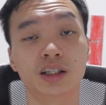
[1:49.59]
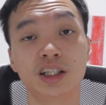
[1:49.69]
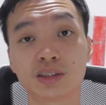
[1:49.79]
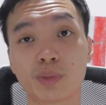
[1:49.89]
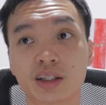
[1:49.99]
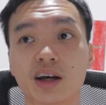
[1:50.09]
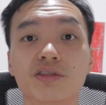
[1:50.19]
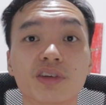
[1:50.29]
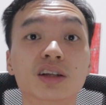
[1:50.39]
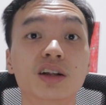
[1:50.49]
This might
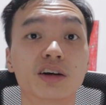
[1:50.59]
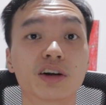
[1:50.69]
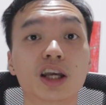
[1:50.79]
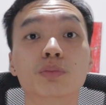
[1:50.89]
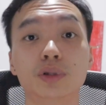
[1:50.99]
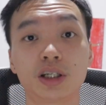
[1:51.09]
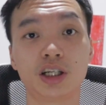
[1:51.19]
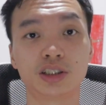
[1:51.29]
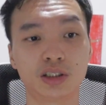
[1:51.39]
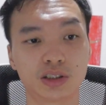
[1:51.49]
have indirect
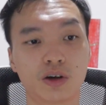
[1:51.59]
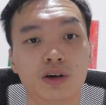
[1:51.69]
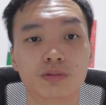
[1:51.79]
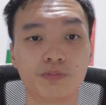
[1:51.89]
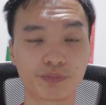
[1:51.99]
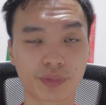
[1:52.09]
implications on